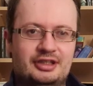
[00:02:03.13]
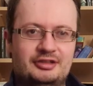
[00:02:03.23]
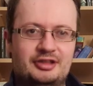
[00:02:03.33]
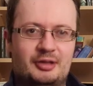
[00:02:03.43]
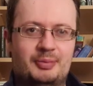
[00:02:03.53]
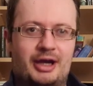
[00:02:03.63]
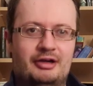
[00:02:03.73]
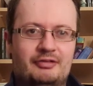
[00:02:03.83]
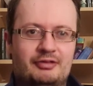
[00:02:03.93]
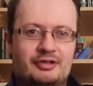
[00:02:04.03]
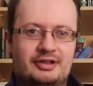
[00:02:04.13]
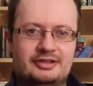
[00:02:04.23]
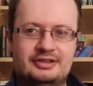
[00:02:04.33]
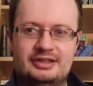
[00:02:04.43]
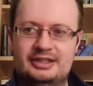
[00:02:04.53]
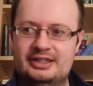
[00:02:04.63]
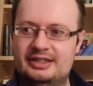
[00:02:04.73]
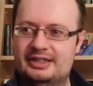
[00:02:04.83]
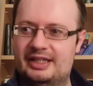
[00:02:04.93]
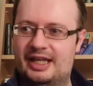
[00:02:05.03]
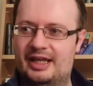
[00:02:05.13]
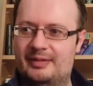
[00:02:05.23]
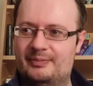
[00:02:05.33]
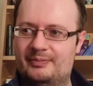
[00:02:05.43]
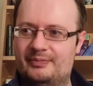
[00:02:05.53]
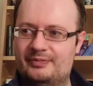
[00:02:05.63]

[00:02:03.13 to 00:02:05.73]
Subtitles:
so powerful. Um,